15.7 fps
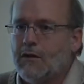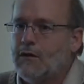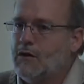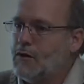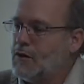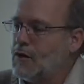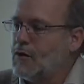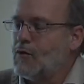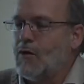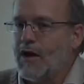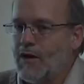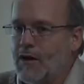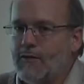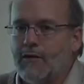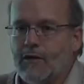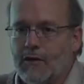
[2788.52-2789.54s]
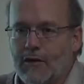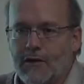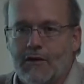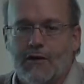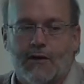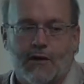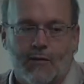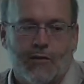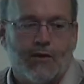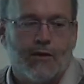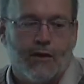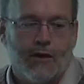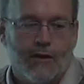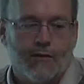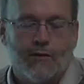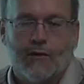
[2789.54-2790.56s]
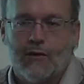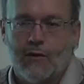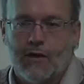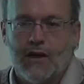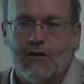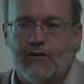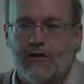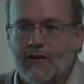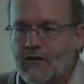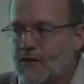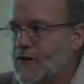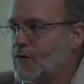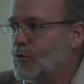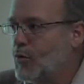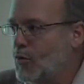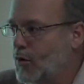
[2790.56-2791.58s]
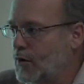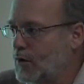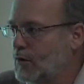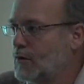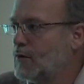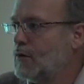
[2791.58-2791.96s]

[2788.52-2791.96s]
you can quite often look to your community for donations and support.